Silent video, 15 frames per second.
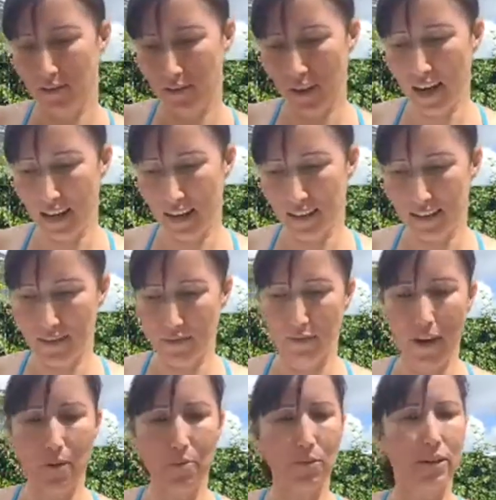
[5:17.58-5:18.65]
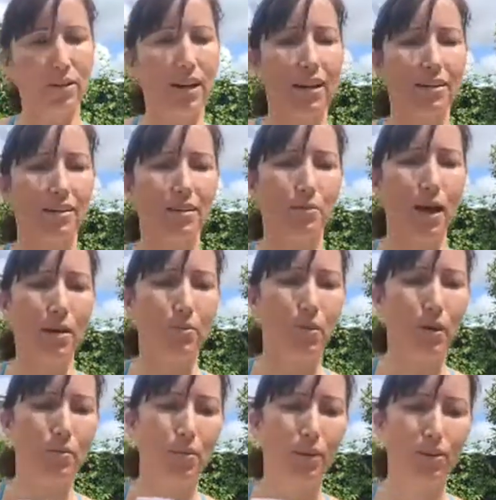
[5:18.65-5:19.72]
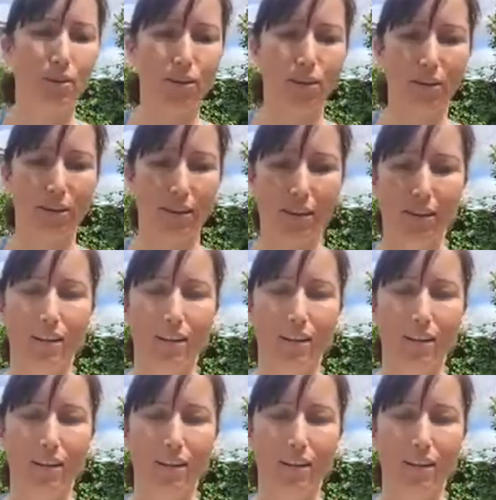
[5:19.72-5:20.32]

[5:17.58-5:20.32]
Right, fabric grounding mat by Better Earthing.